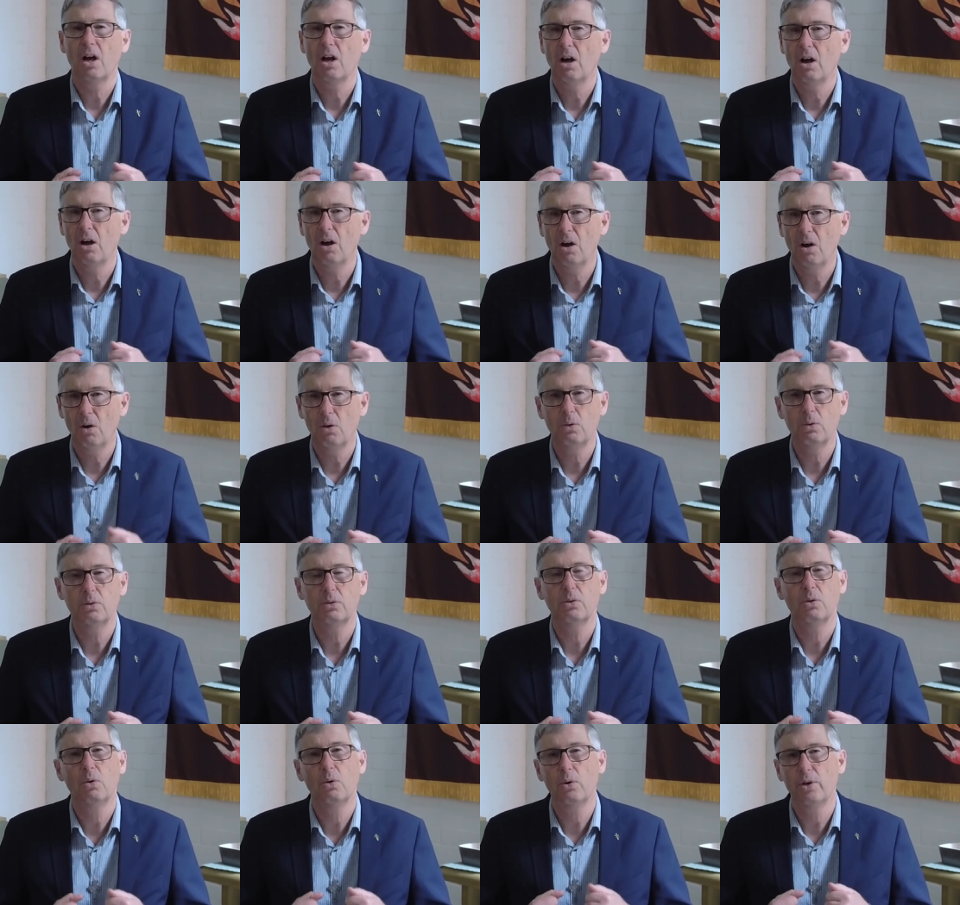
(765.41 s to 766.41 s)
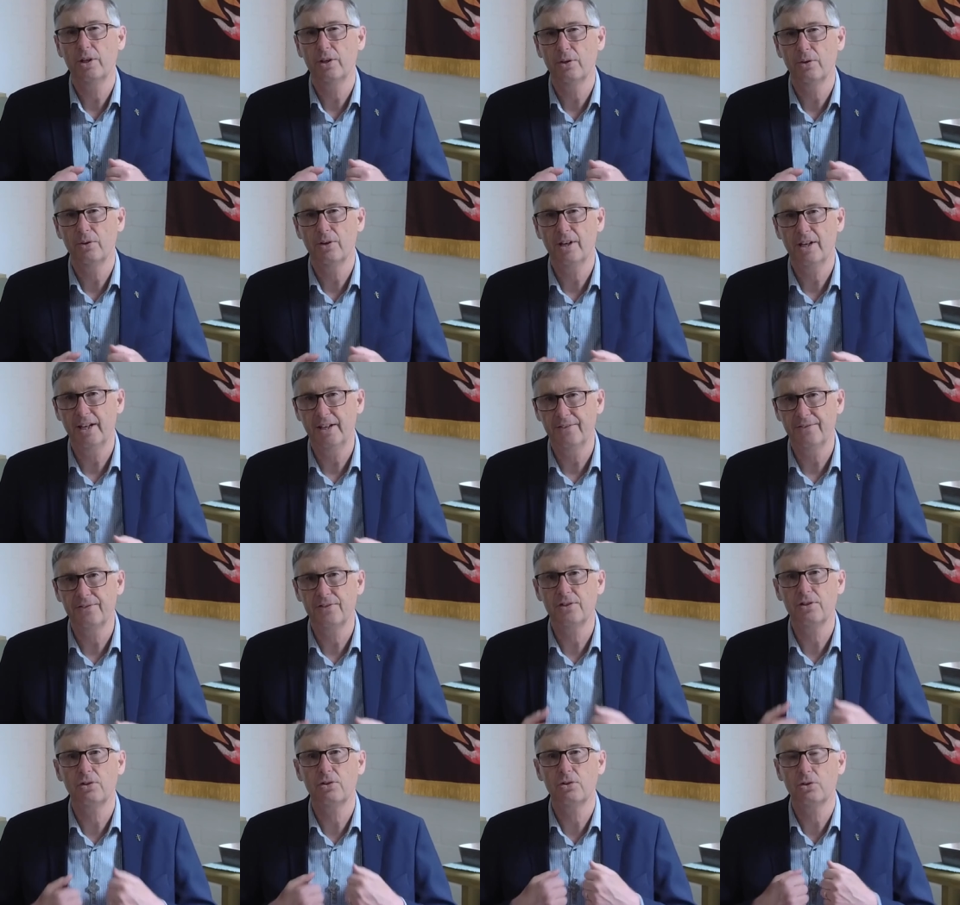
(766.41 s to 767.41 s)
hold all your
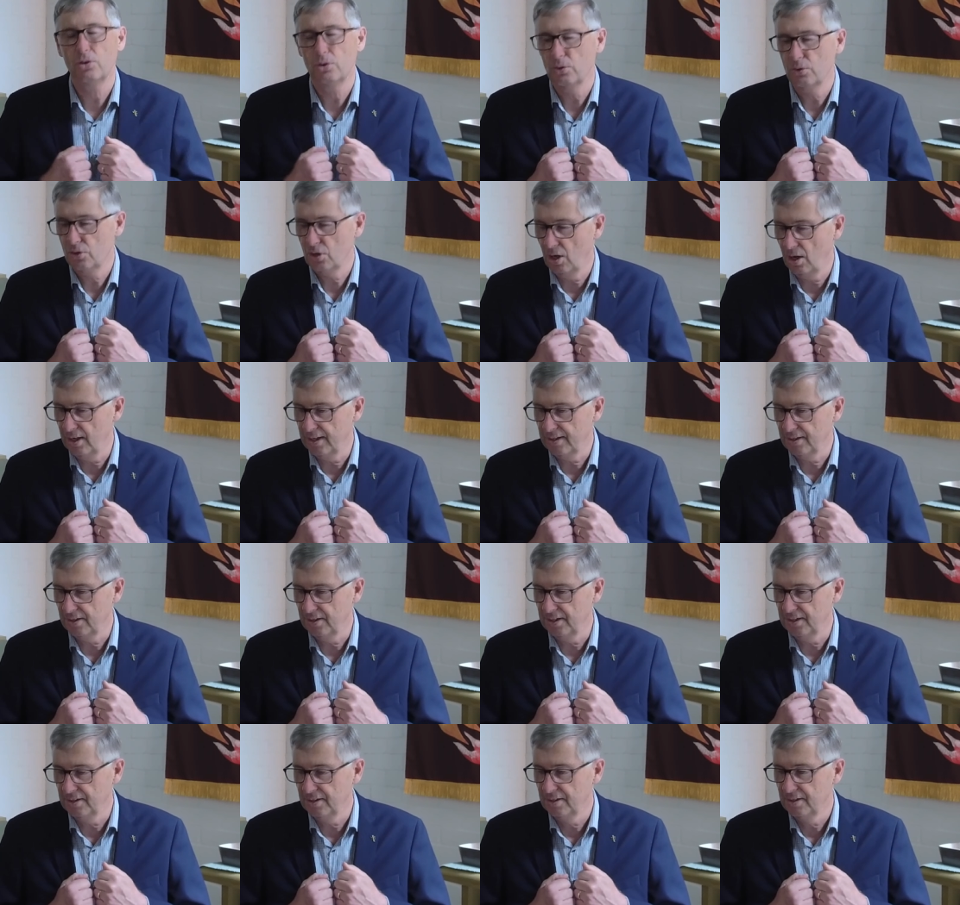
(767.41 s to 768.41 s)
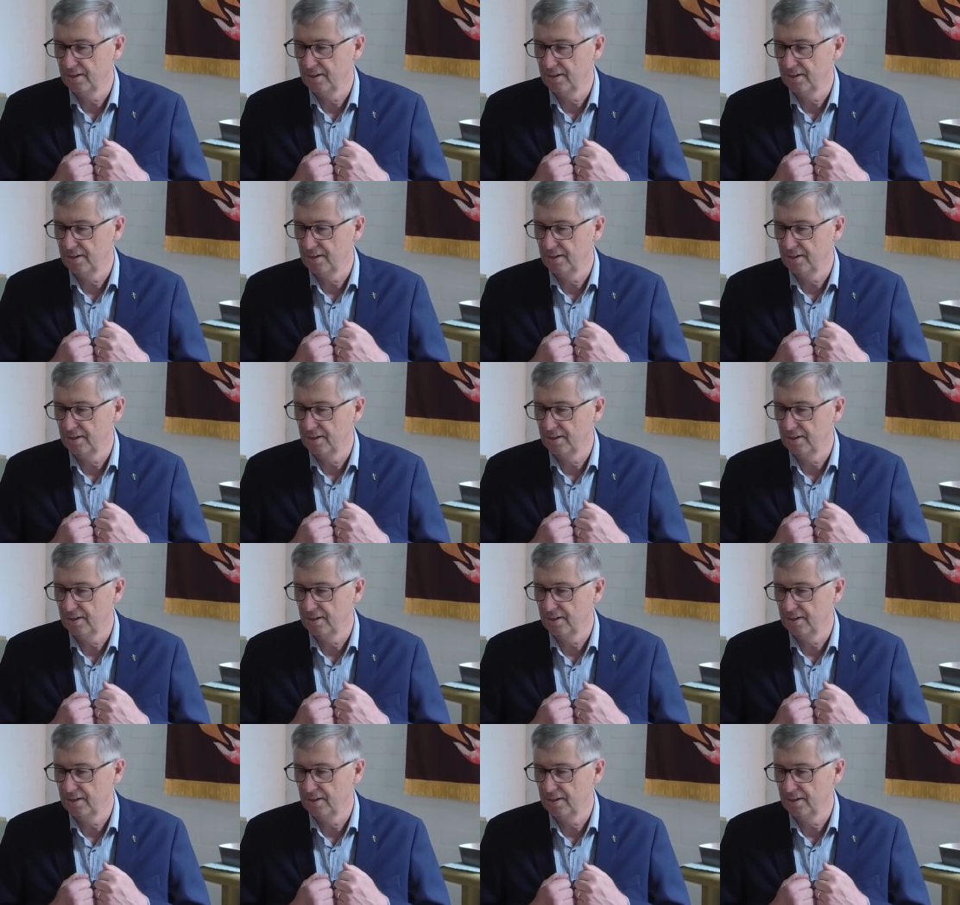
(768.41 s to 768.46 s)
gifts too tightly.